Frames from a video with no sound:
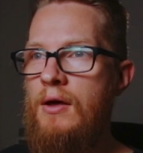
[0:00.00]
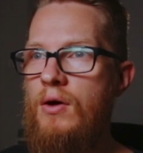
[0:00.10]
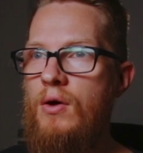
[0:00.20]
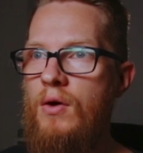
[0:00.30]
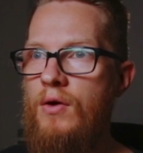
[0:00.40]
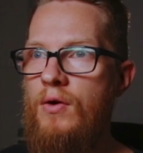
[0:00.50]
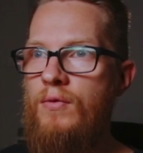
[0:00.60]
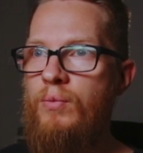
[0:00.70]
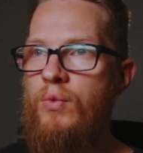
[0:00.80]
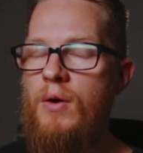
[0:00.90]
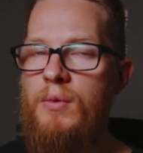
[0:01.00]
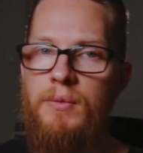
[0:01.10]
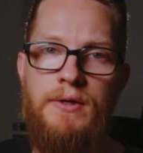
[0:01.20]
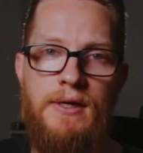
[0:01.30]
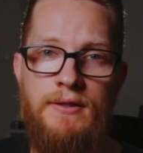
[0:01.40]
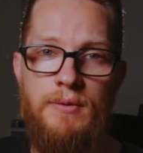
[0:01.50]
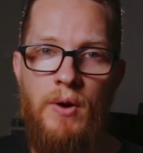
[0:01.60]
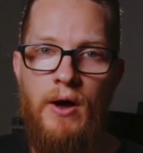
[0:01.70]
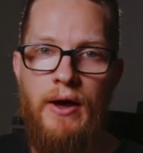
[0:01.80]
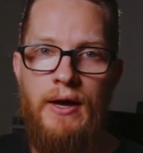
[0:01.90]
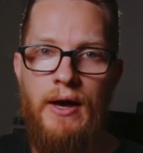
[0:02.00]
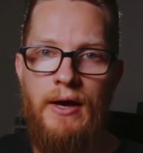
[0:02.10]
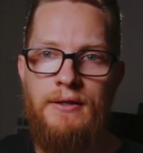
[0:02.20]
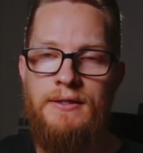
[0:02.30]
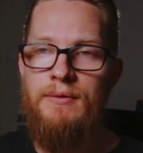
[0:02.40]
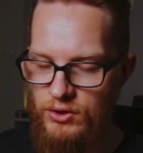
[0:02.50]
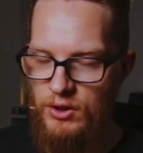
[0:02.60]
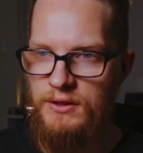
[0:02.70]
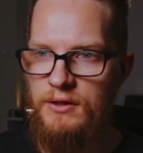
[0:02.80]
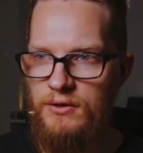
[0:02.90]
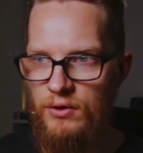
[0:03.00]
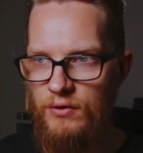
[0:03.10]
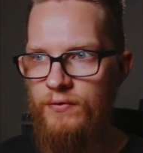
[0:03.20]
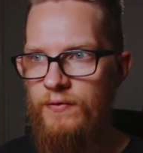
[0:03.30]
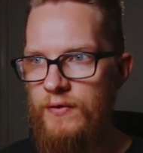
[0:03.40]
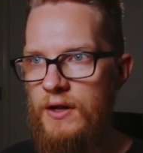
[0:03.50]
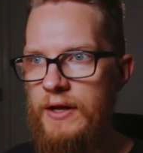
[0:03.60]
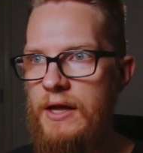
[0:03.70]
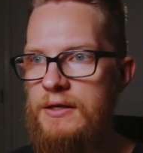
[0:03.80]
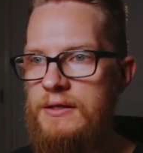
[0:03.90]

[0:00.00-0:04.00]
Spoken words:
of probably some hi-hats just to sort of fill out the